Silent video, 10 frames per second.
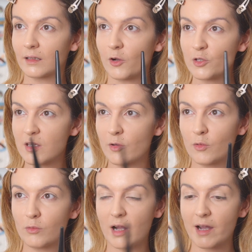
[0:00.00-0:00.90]

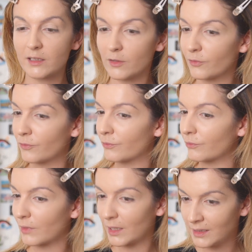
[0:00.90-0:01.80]
Also kind of
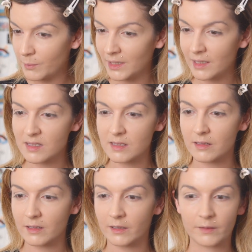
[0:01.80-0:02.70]
eliminates
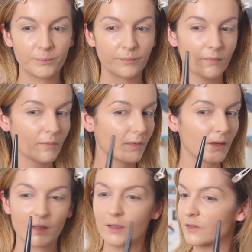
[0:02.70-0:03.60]
the,
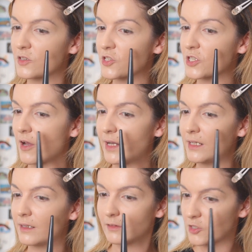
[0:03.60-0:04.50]
the
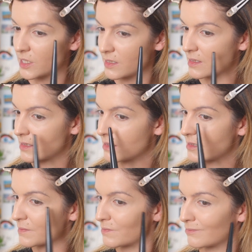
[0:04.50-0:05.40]
shine
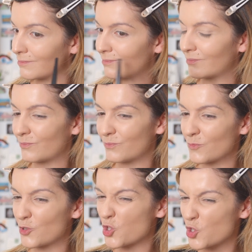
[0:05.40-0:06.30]
just
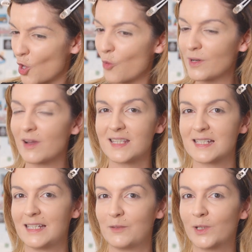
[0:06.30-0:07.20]
so
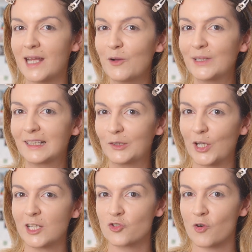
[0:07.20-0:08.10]
nicely without it
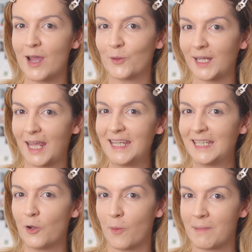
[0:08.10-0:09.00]
looking dry or
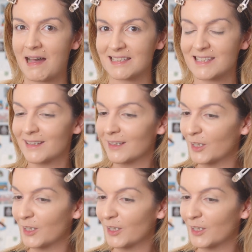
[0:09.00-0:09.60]
cakey or matte,